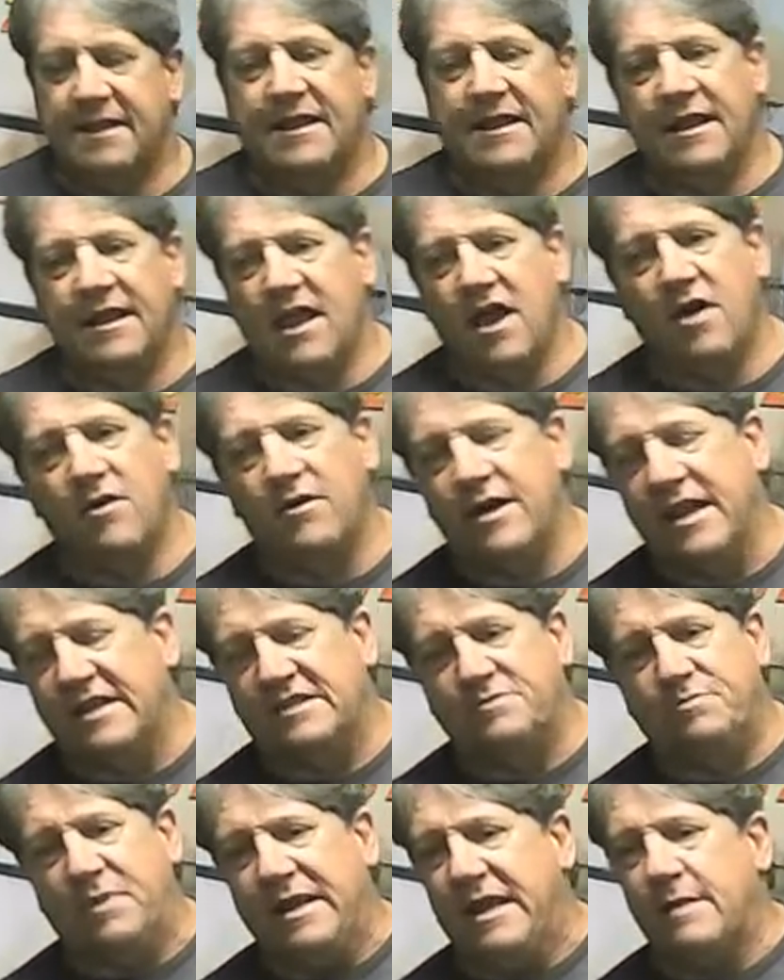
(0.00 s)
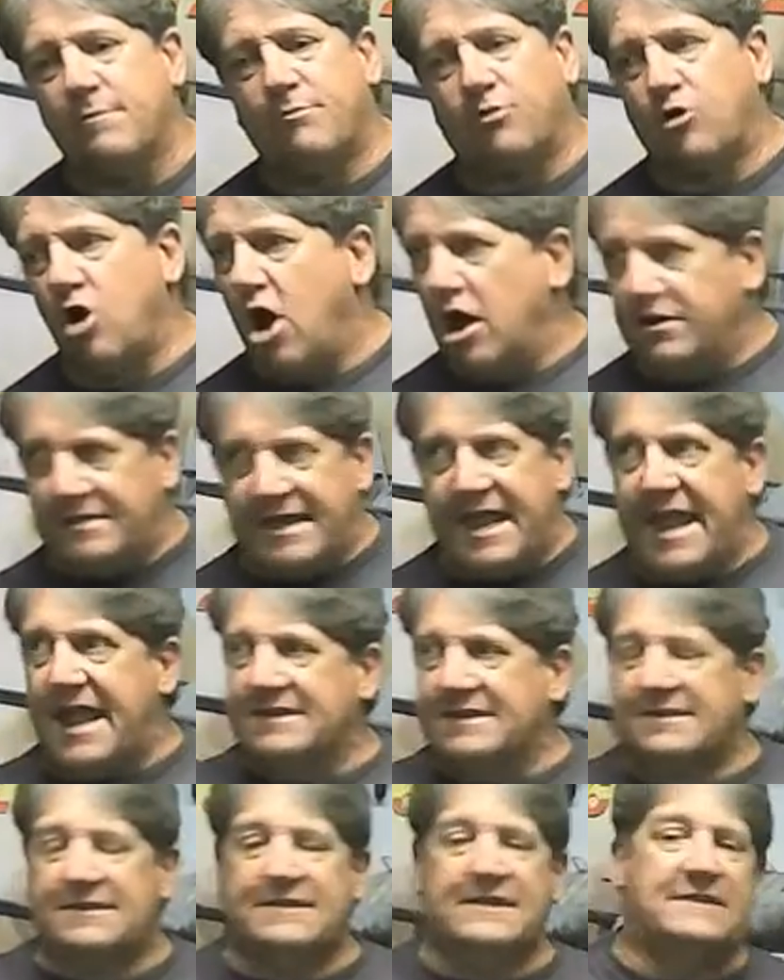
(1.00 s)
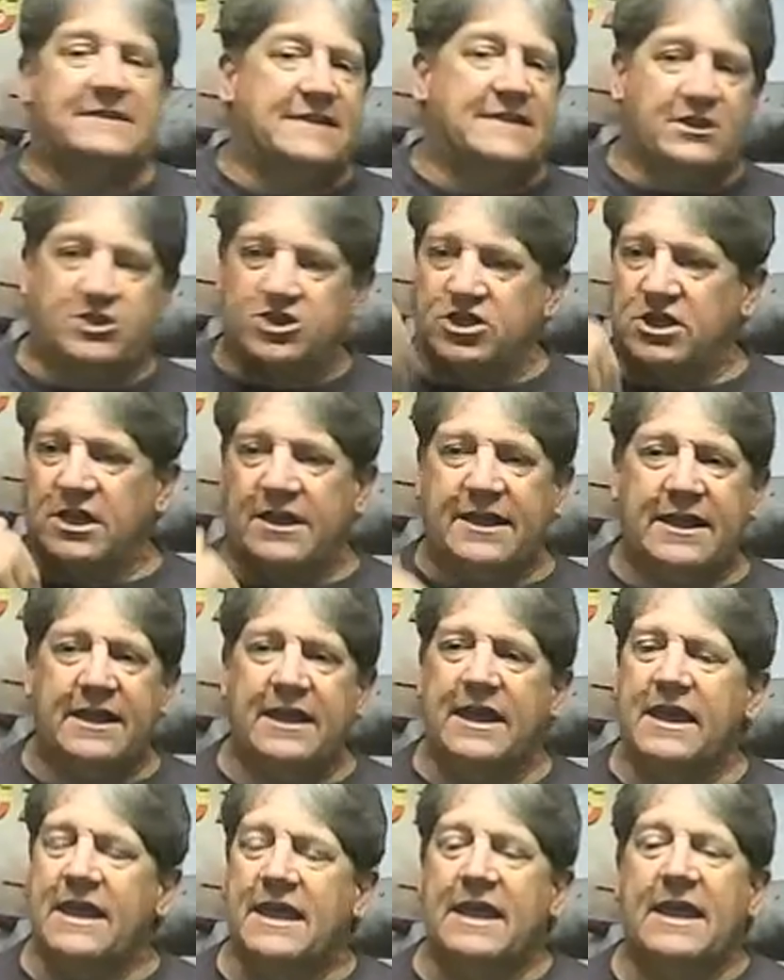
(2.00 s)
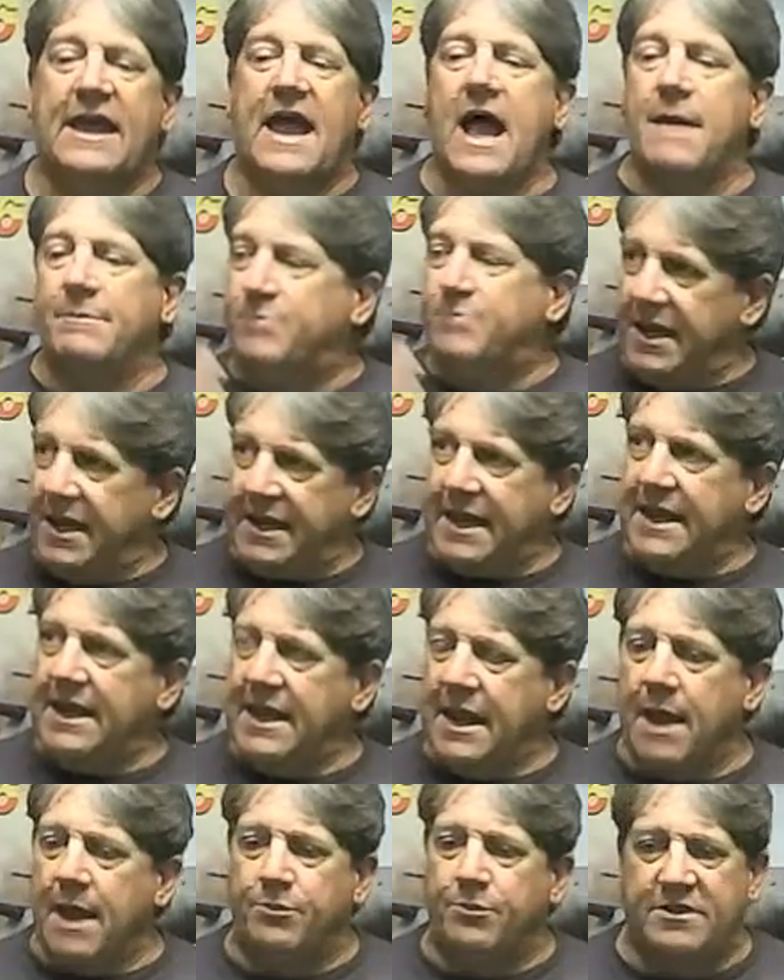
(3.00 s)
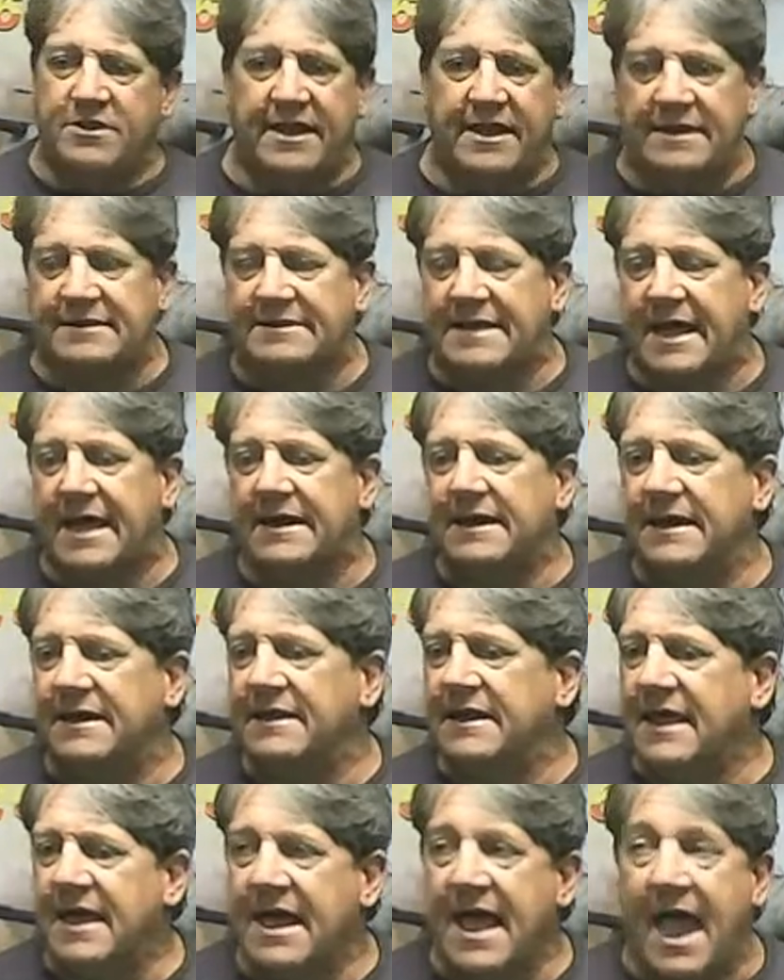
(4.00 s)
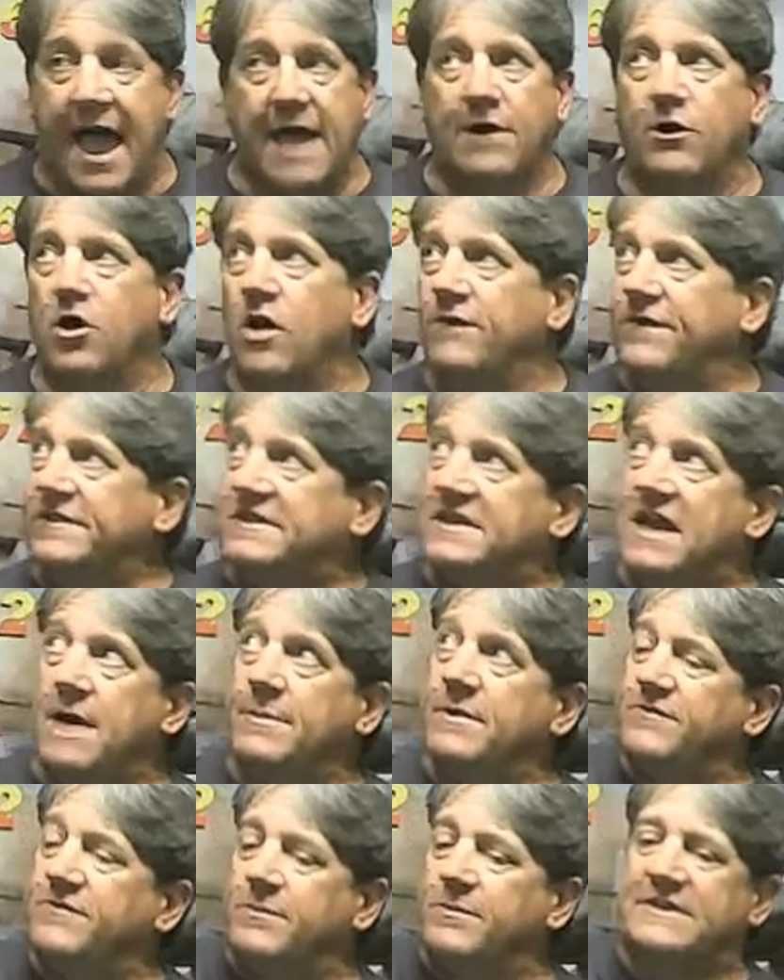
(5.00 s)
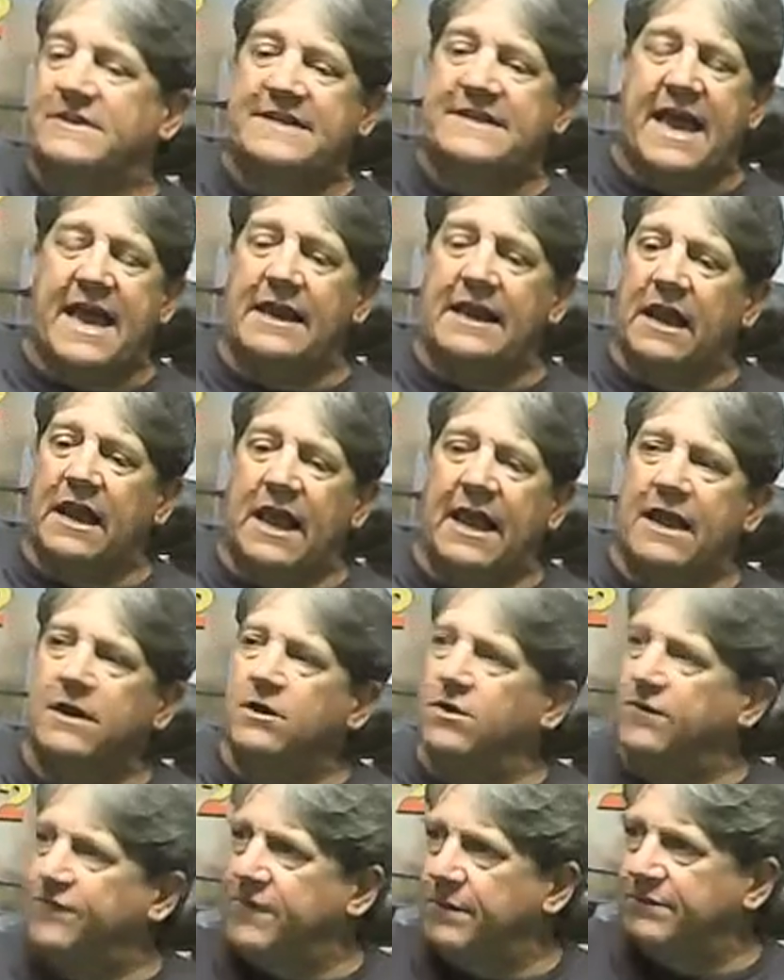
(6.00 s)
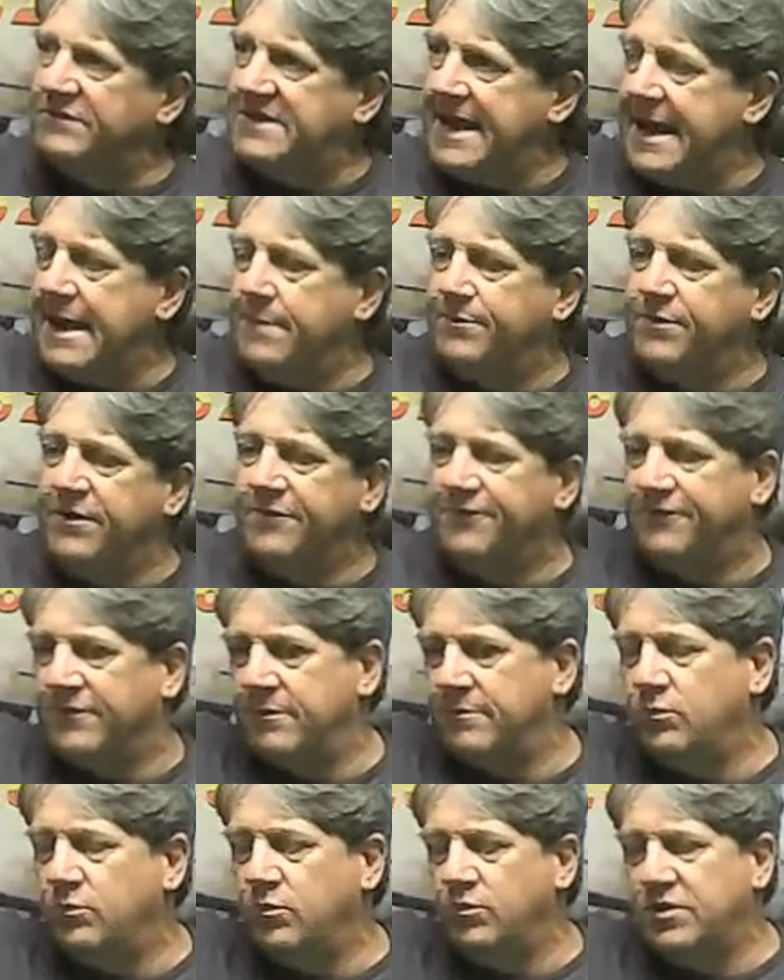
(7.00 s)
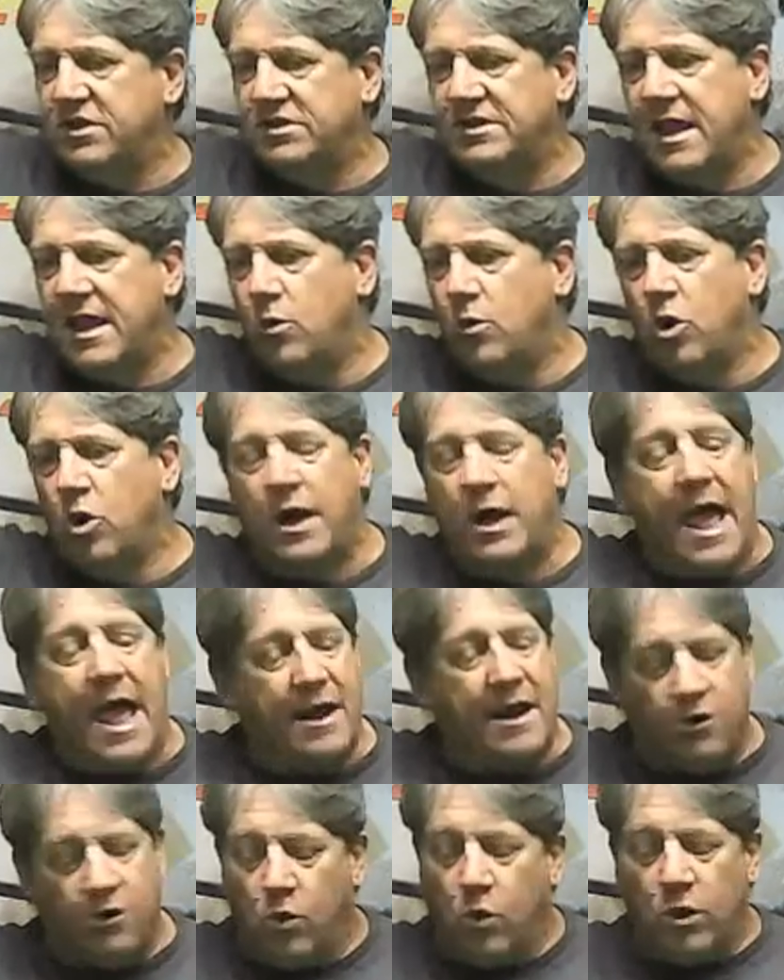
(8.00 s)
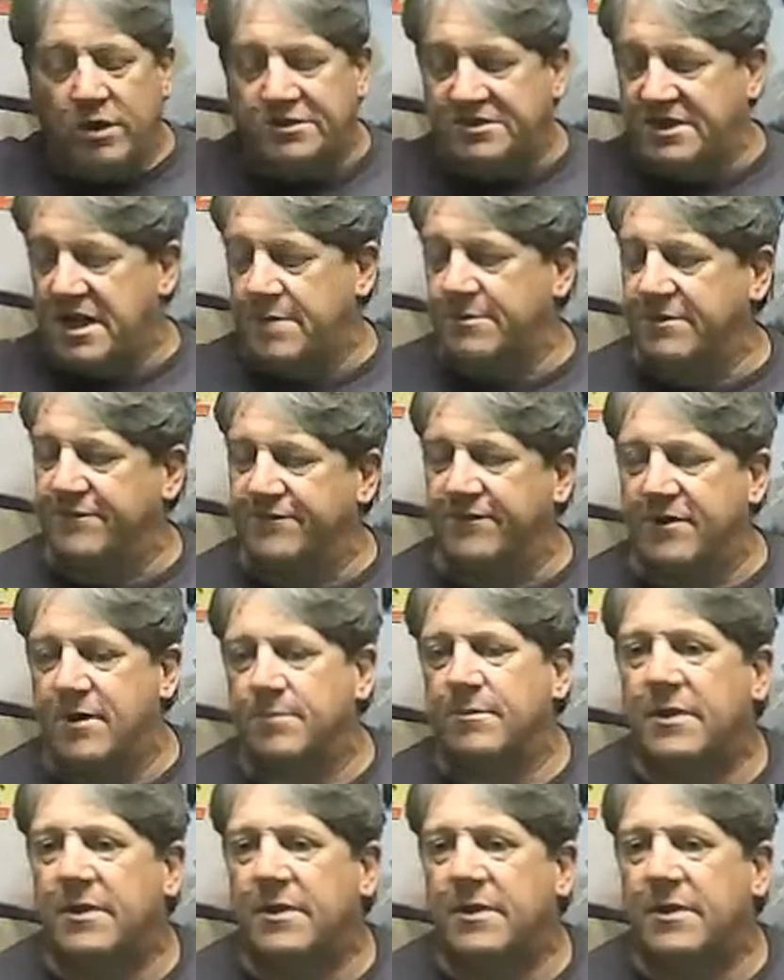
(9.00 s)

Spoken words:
It's being broadcasted digitally. I'm picking it up with the antenna. I don't know if it's coming from a satellite, from Tampa, from the network. I don't know where it's coming from.